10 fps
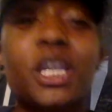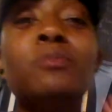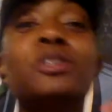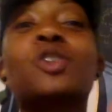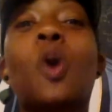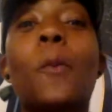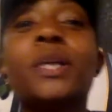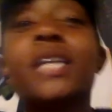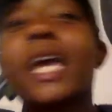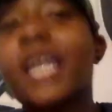I'm just going to
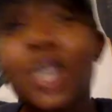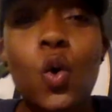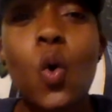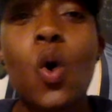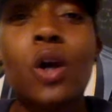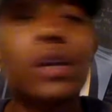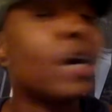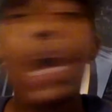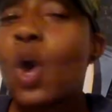put that in the corner.